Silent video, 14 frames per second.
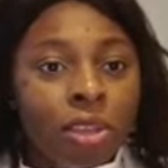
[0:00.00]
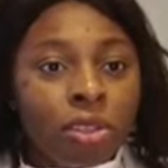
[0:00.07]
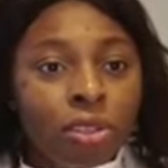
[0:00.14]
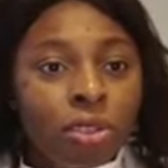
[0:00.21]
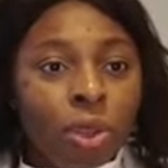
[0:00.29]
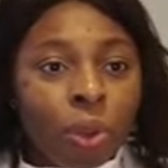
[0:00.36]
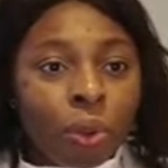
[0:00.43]

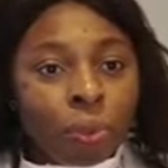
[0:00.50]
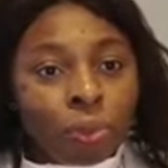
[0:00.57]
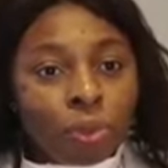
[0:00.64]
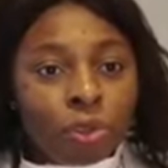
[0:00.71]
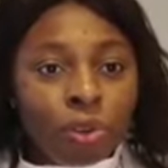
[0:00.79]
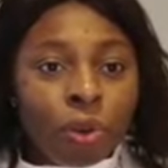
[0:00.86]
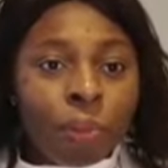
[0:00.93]
So
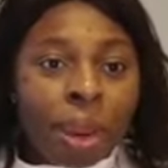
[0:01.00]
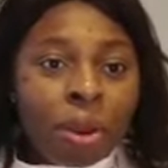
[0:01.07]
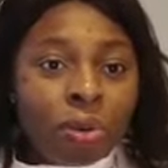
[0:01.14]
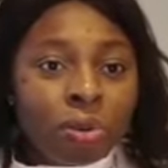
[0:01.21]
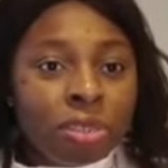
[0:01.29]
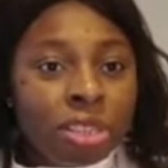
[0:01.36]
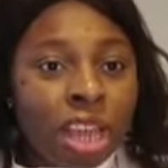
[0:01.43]
during my
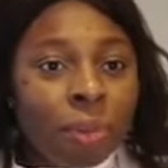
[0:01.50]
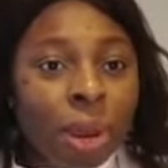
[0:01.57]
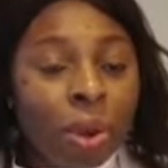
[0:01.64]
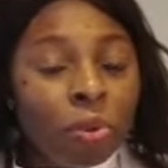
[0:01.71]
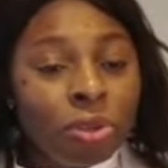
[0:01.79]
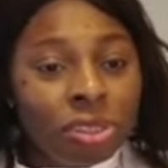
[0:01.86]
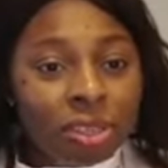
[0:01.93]
own time,
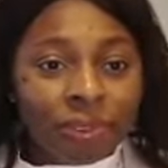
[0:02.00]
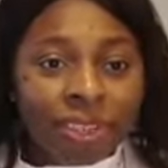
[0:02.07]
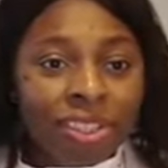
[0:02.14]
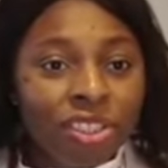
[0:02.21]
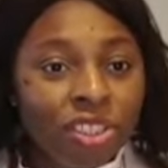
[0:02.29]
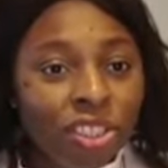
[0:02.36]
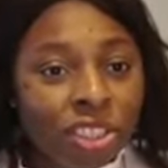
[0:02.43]
I was living
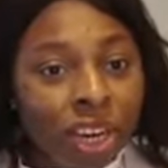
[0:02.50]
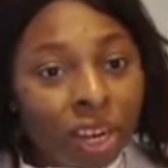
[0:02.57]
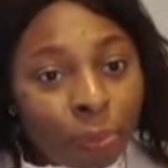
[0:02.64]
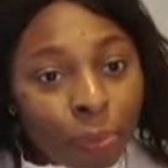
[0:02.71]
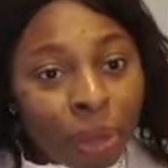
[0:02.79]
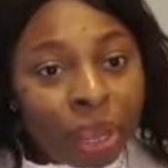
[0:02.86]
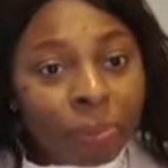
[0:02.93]
in a shared
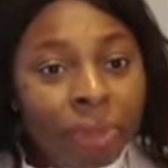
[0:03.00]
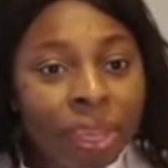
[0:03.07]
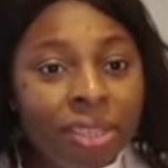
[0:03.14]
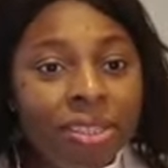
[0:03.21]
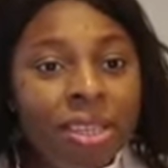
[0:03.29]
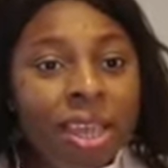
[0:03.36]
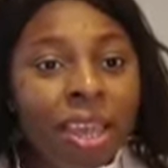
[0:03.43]

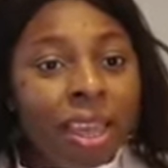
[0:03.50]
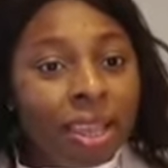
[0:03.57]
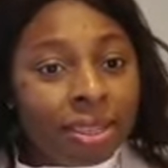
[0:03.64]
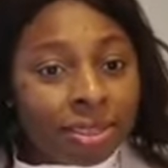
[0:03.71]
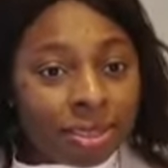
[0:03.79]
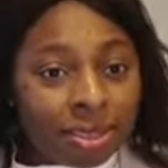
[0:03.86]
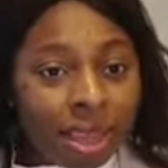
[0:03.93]
apartment
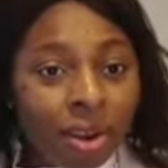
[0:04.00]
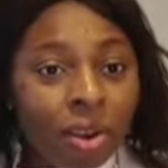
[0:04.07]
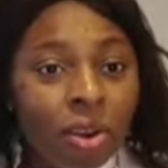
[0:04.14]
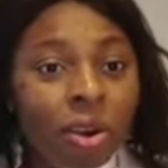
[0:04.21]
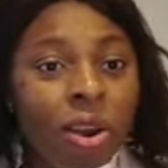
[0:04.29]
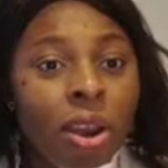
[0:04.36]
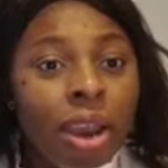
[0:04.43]
in
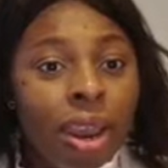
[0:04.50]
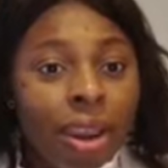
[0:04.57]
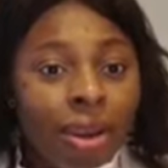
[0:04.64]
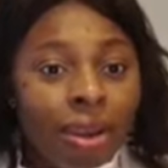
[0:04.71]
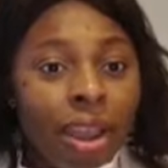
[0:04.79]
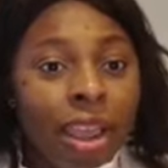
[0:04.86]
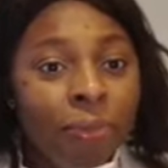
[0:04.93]
Salo
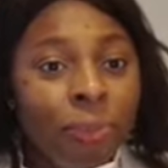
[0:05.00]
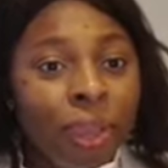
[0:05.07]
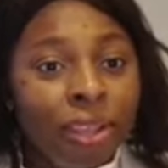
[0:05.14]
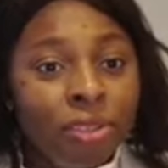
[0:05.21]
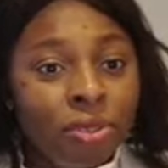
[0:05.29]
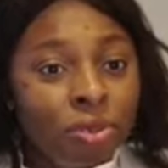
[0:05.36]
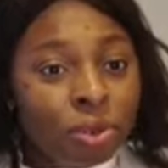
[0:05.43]
and I
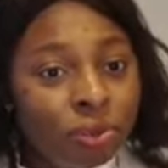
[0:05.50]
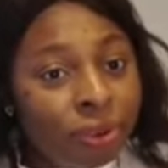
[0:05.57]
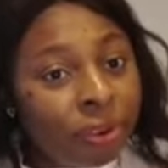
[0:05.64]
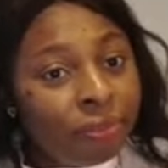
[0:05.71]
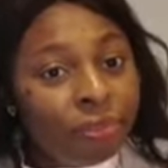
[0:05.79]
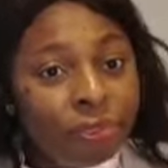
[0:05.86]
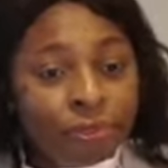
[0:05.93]
paid
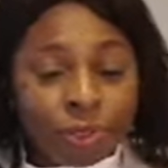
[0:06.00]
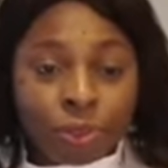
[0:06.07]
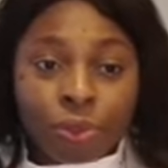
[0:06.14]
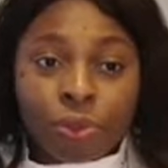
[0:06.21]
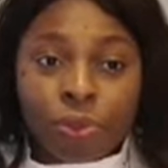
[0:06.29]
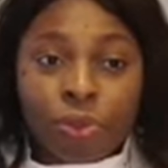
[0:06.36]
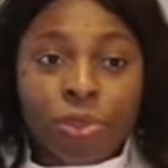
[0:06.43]

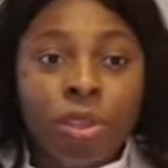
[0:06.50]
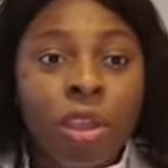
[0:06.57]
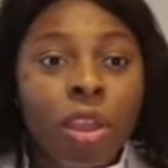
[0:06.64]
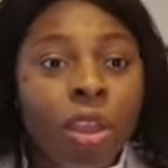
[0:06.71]
250 euros